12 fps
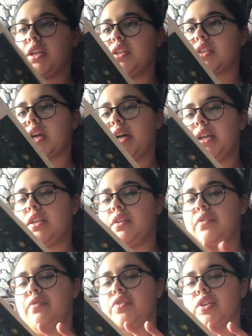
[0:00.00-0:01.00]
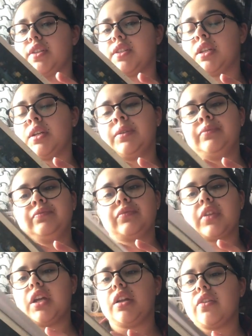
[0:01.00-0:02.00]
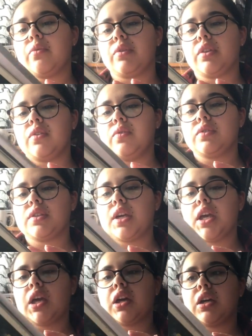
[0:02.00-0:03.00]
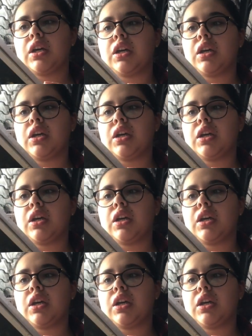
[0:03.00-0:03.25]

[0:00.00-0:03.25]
is kind of just another one of those like